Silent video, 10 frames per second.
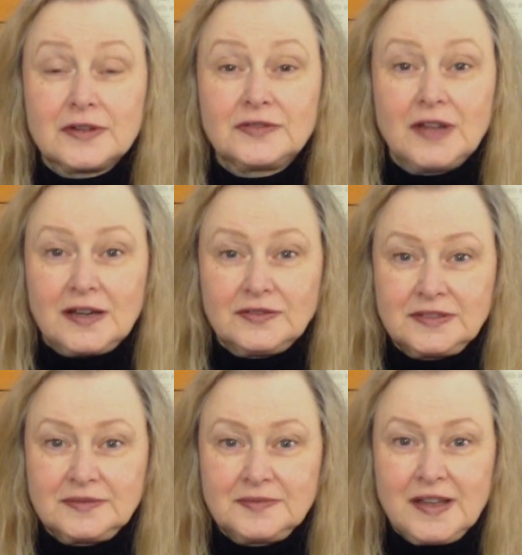of love,
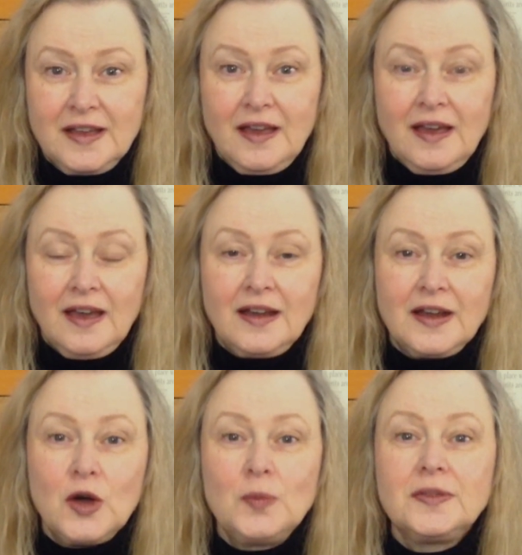and I
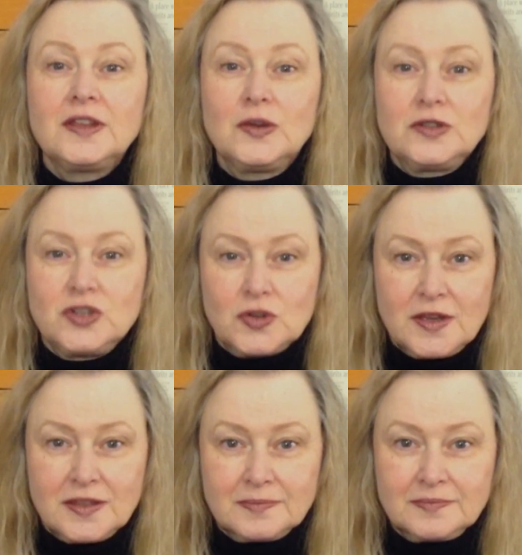hope that you enjoy
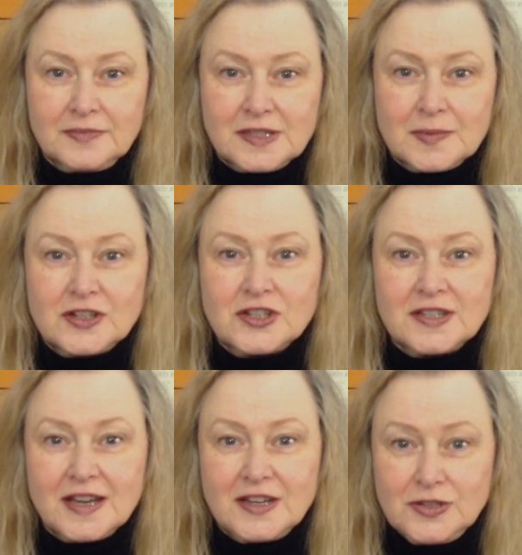them as much as
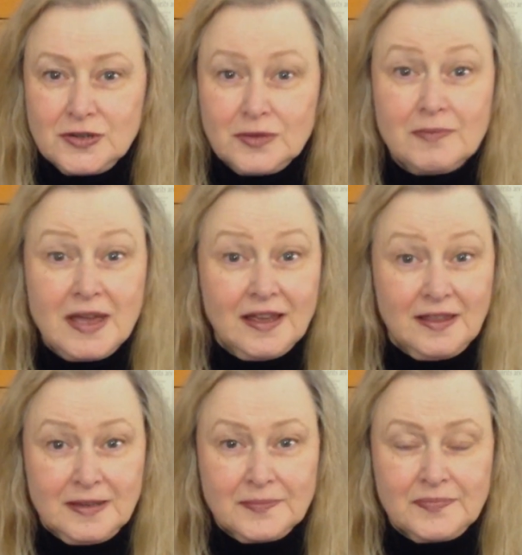I do making
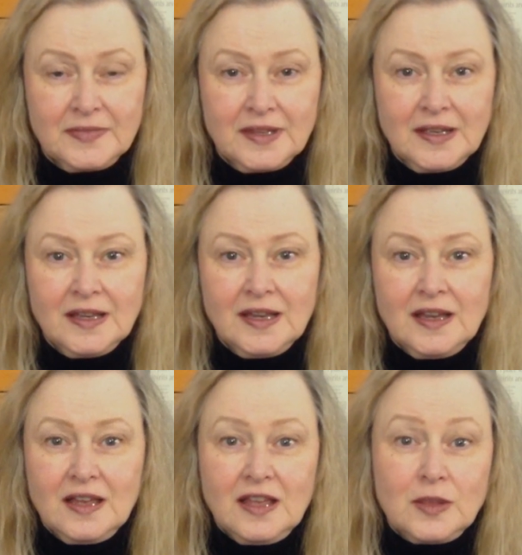them.
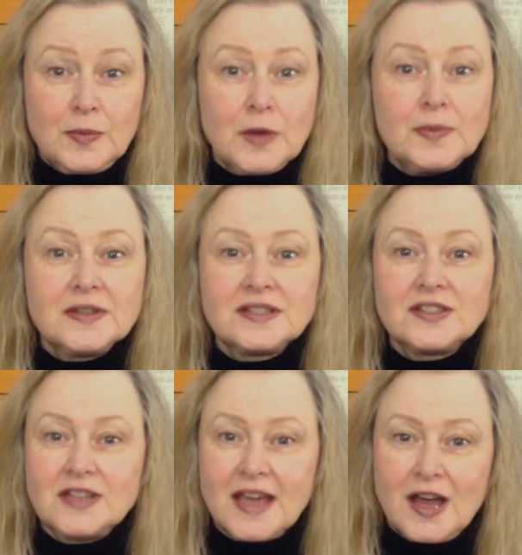The purpose is
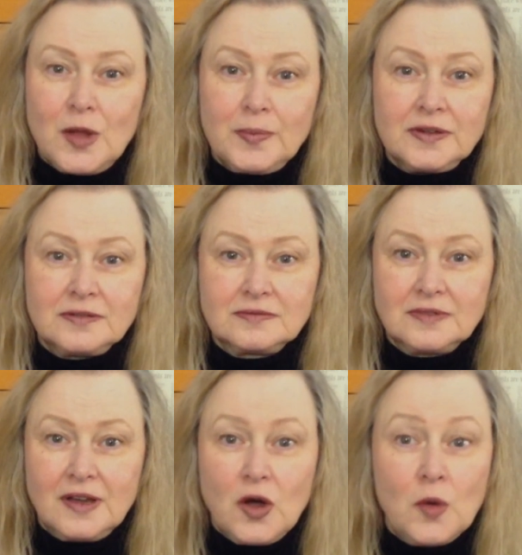to help
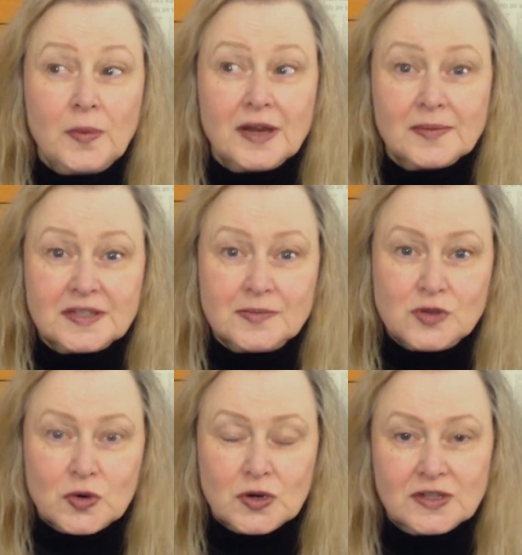open up some
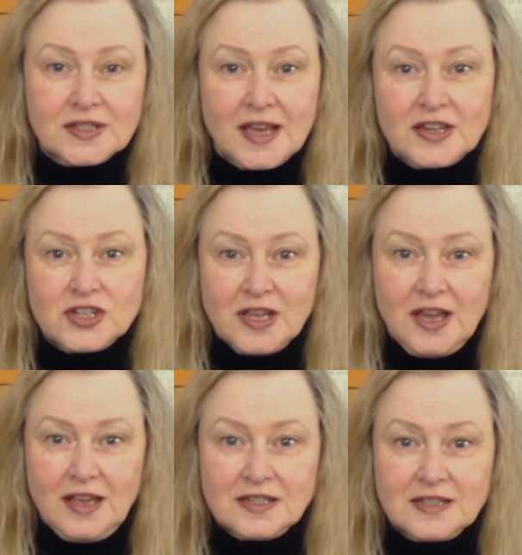doors,
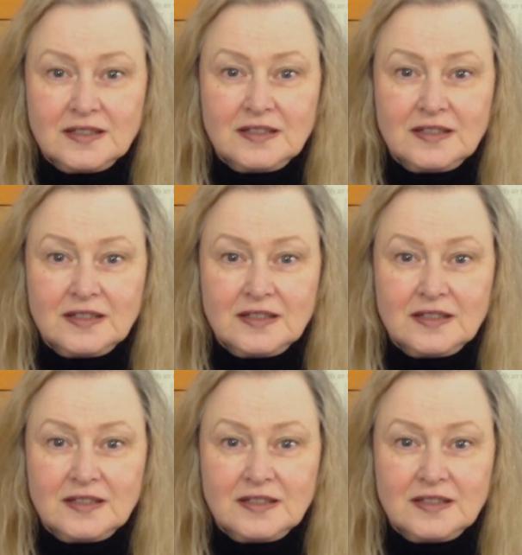educate,